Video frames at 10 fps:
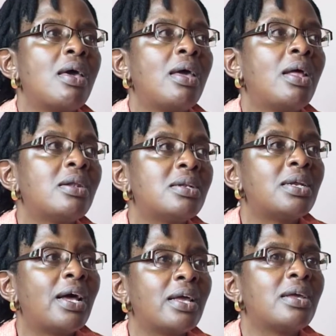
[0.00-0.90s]

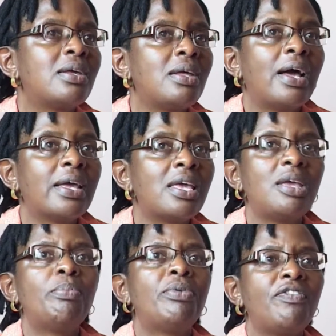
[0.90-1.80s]
And I
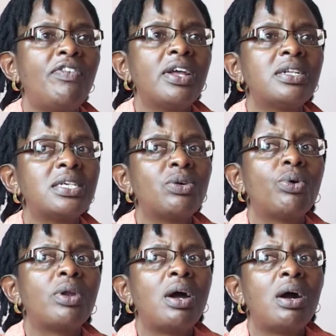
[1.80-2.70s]
keep reflecting
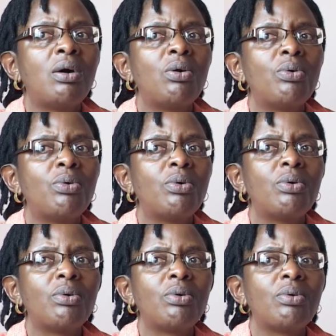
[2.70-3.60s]
on how
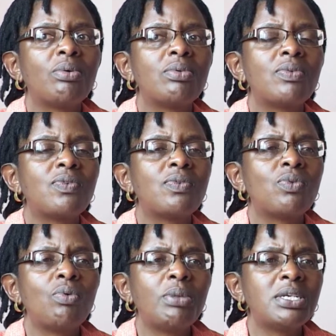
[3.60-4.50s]

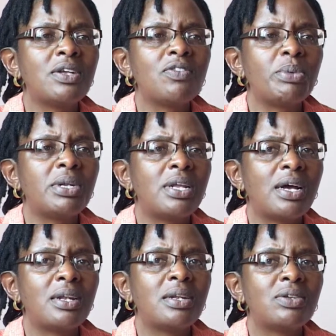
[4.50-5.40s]
so much has been
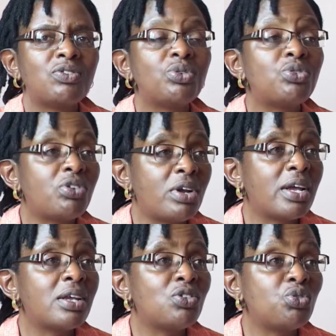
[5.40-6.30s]
done to
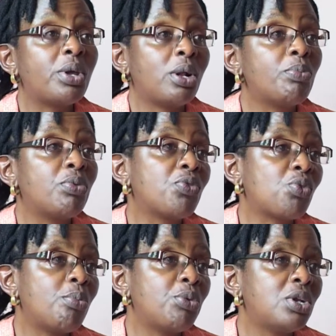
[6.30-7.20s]
try to help those
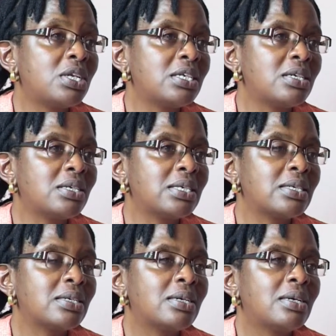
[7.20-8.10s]

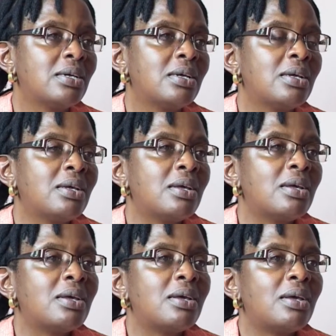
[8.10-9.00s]
communities.
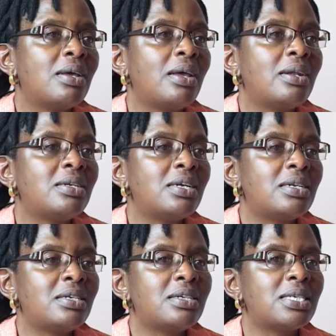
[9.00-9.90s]
And
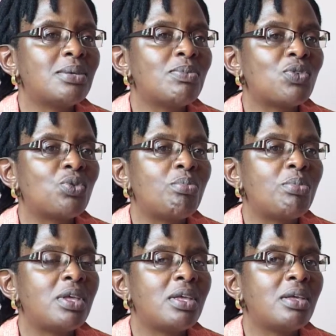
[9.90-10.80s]
yet it seems to
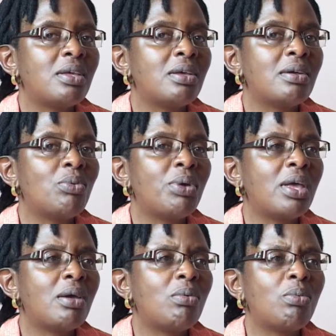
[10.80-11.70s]
me
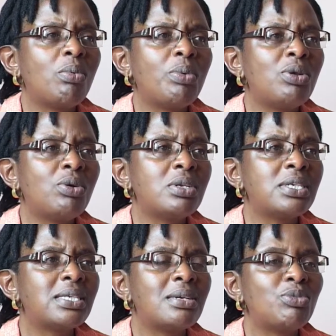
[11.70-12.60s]
we don't
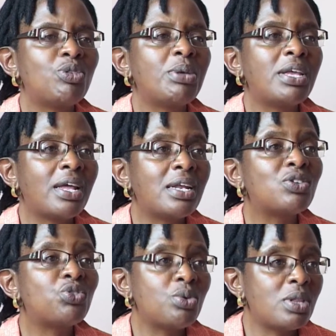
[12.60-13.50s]
seem to be
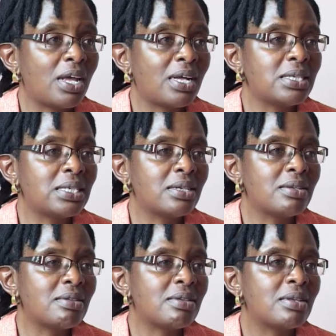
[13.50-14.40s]
getting to the
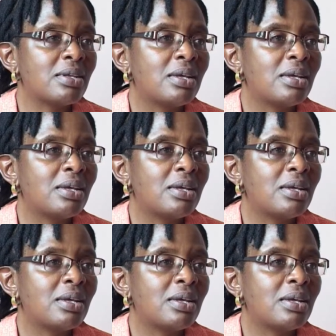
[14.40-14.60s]
answers.